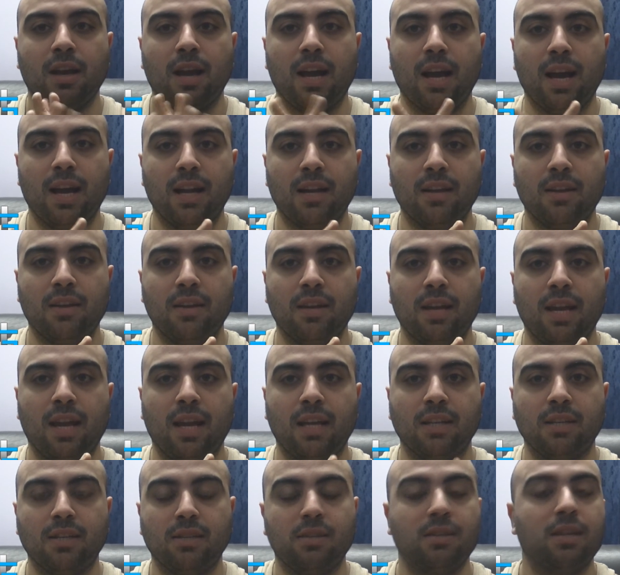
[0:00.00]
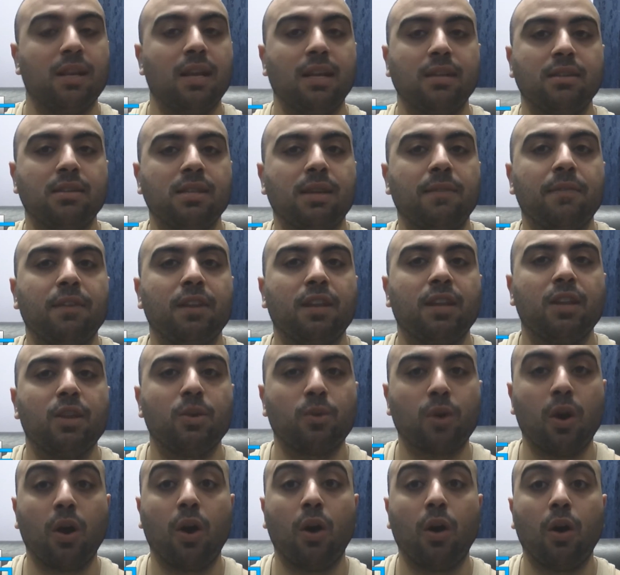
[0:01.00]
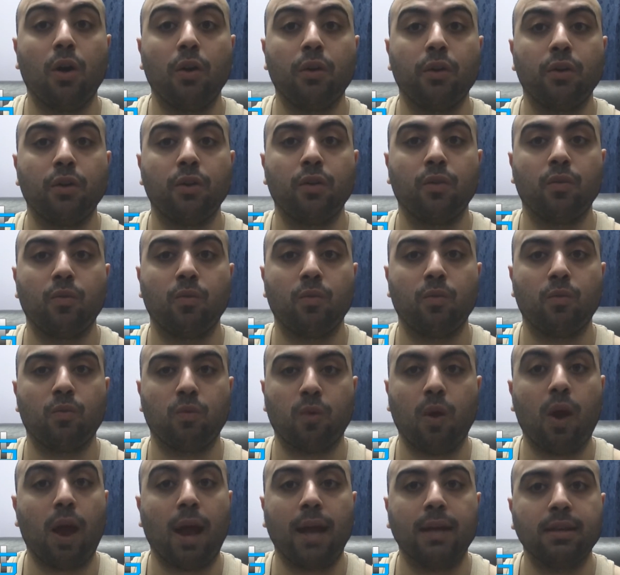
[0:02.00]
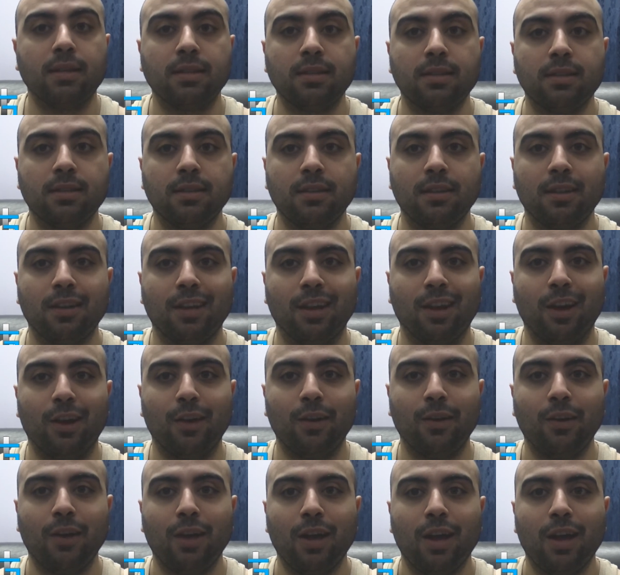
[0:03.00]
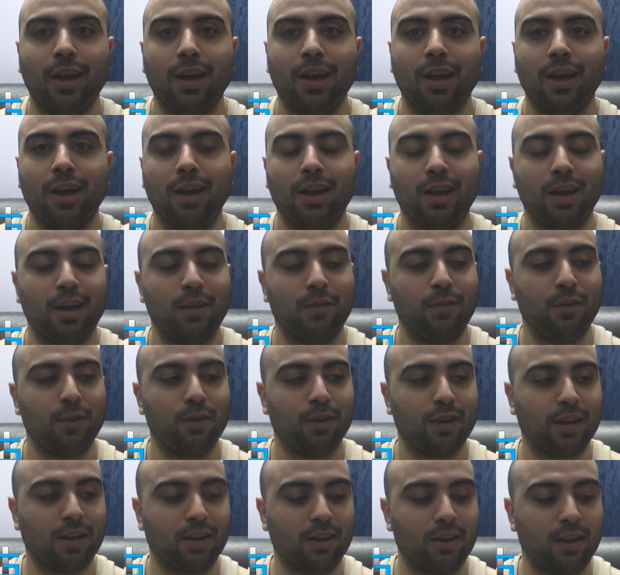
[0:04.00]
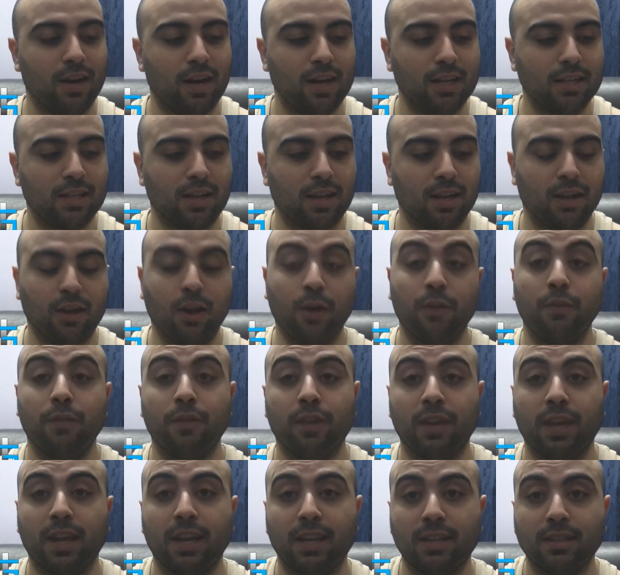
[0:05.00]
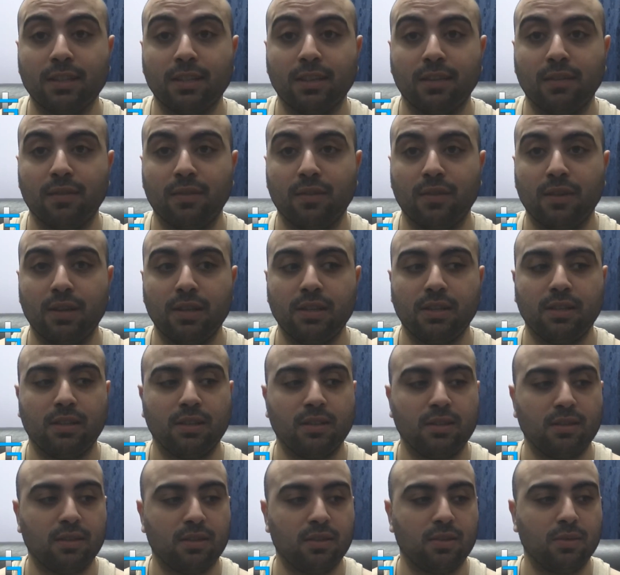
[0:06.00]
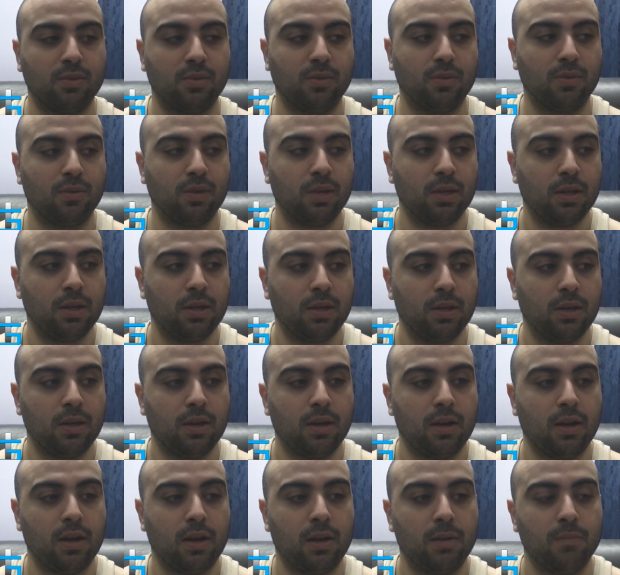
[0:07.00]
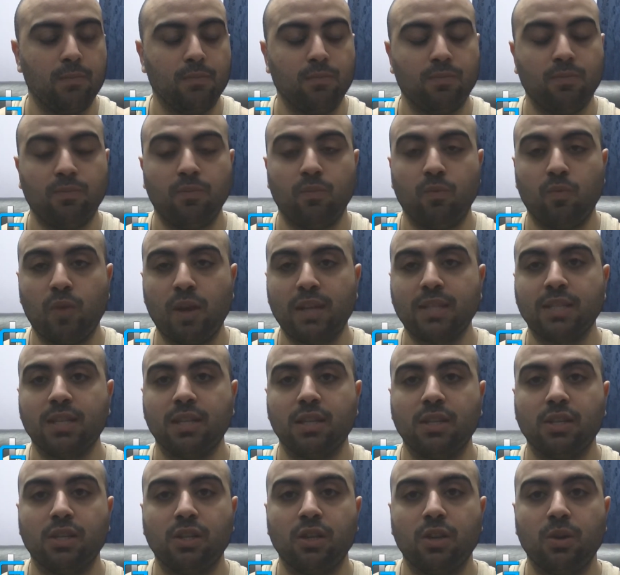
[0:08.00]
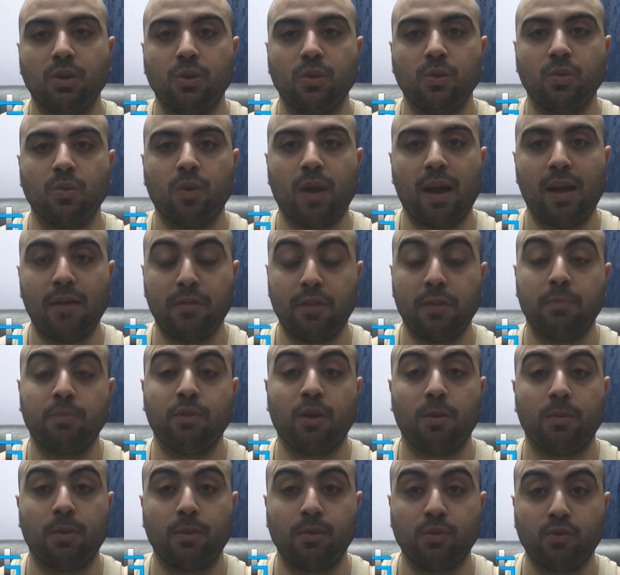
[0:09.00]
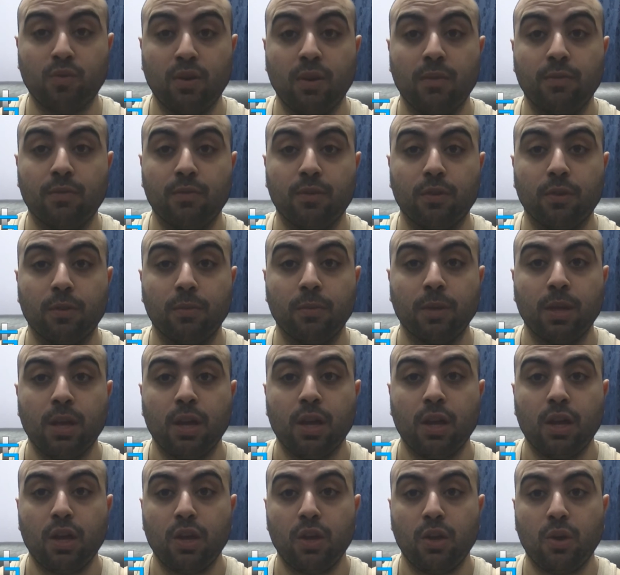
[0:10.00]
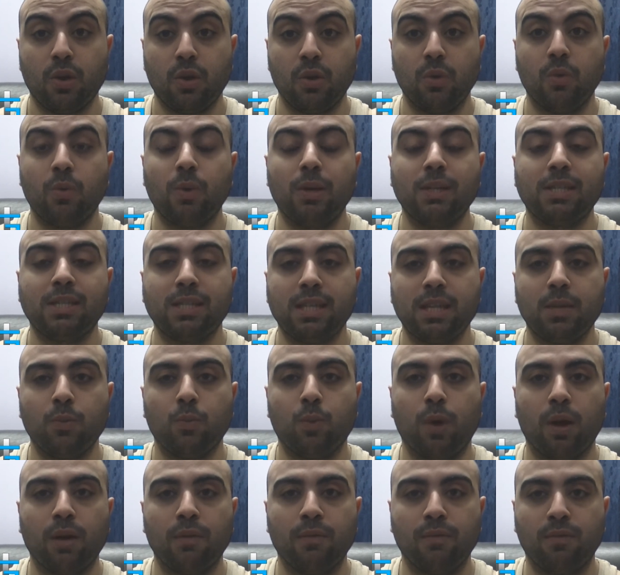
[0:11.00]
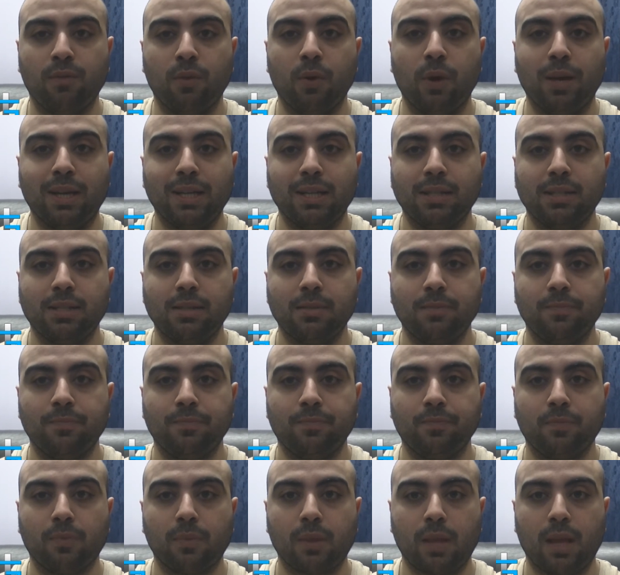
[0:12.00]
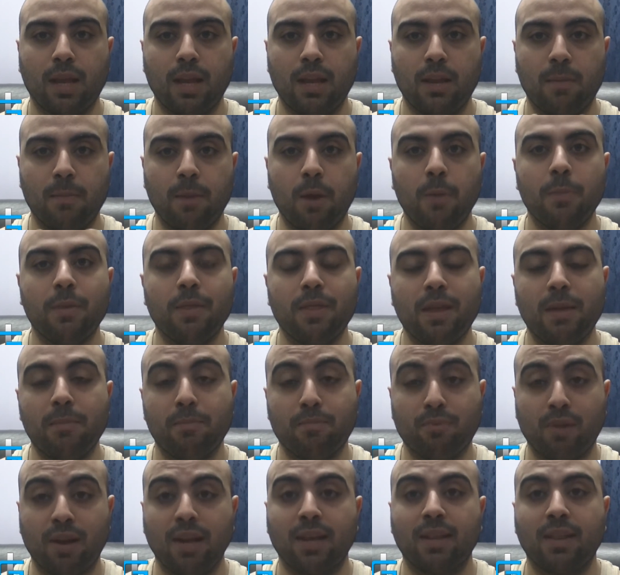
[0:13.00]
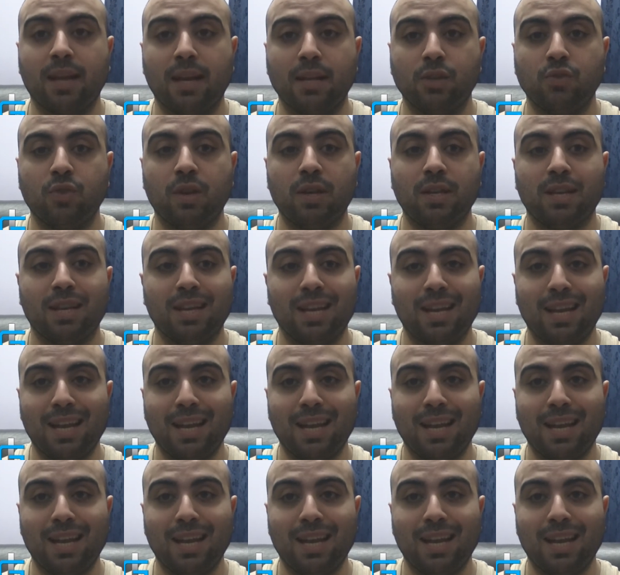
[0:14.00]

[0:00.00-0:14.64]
And it's something that you can't write, if you look at guys like Kofi Kingston, for instance, or wrestlers who have their promos written for them, you can always see one voice. And the moment they break that trend and